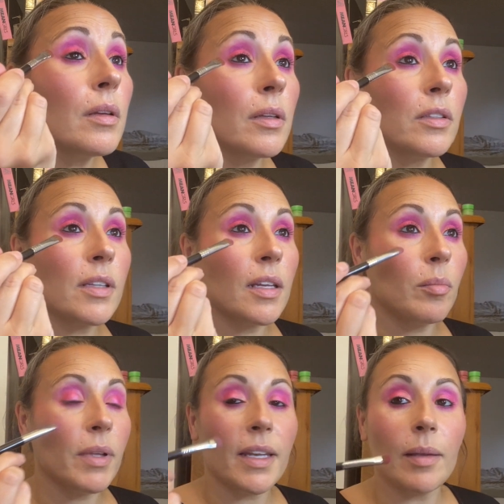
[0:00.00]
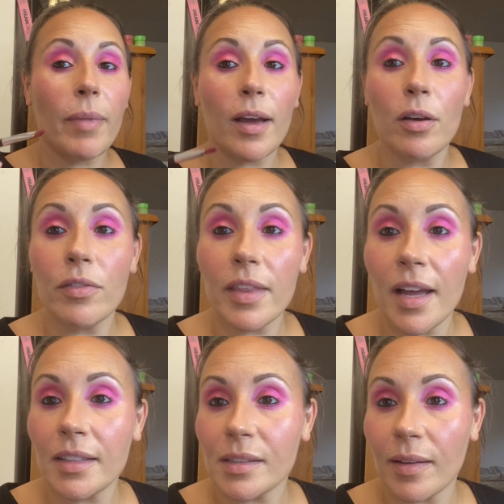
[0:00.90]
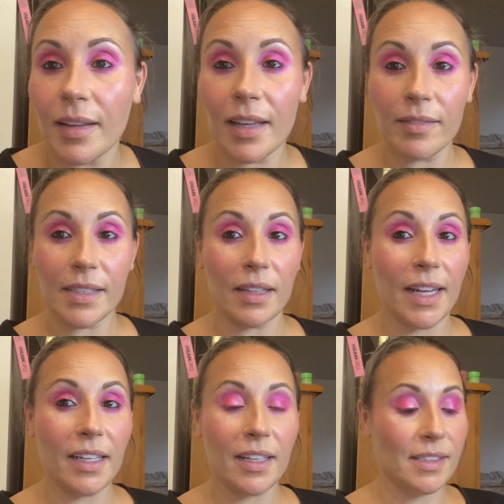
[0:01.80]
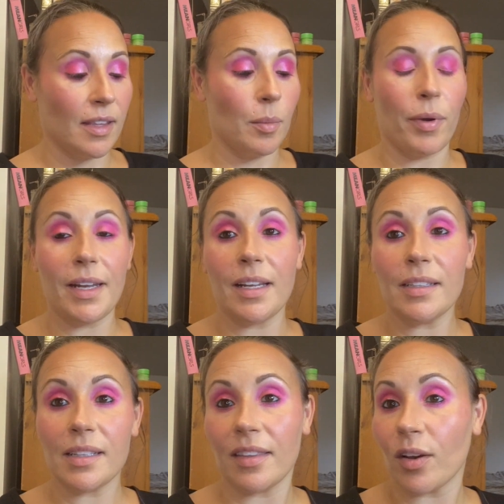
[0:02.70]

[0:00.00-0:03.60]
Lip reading: Just kind of blending back over that so it gives the lightness and the brightness and the